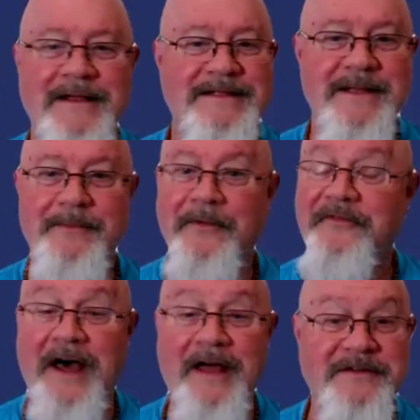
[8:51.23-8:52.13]
Simple
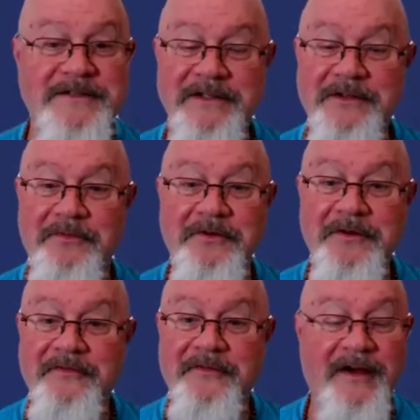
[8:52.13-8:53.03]
Father's at the root
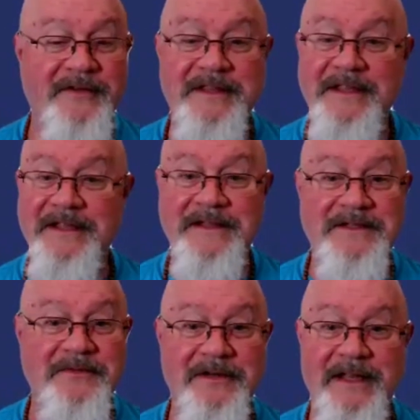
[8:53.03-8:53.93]
of everything
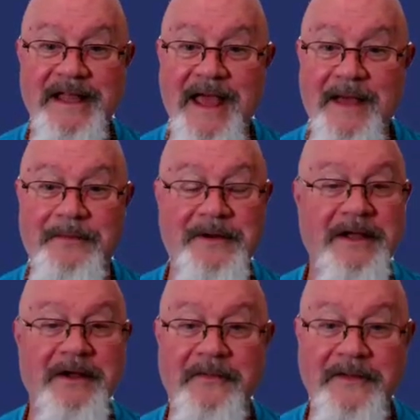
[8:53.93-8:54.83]
that's really
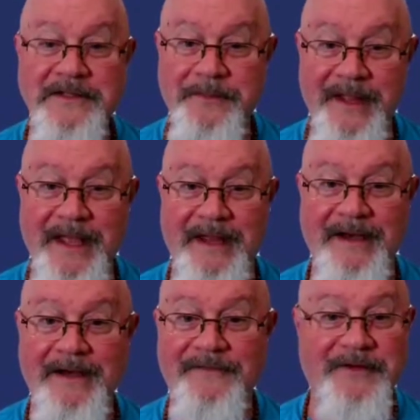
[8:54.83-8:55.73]
happening on this planet,
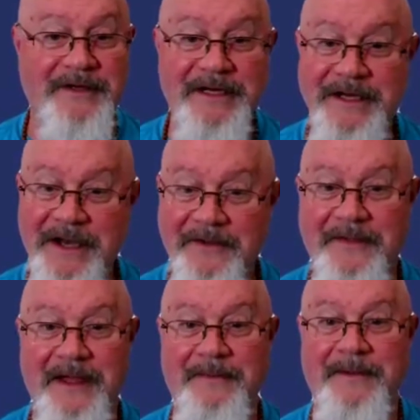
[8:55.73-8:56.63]
if you didn't know
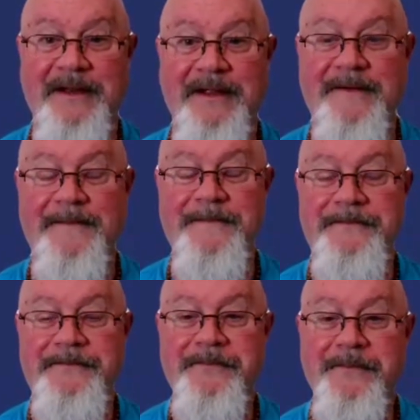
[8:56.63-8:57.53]
that by
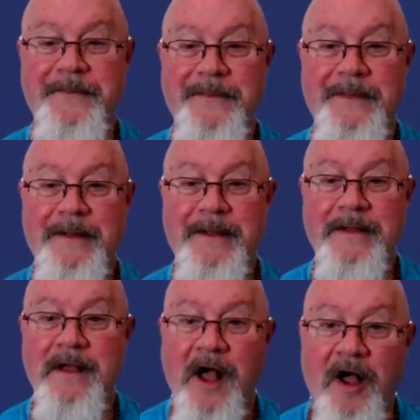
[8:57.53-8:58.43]

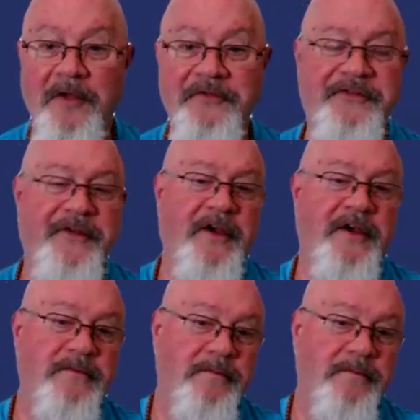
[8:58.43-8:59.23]
now. Also,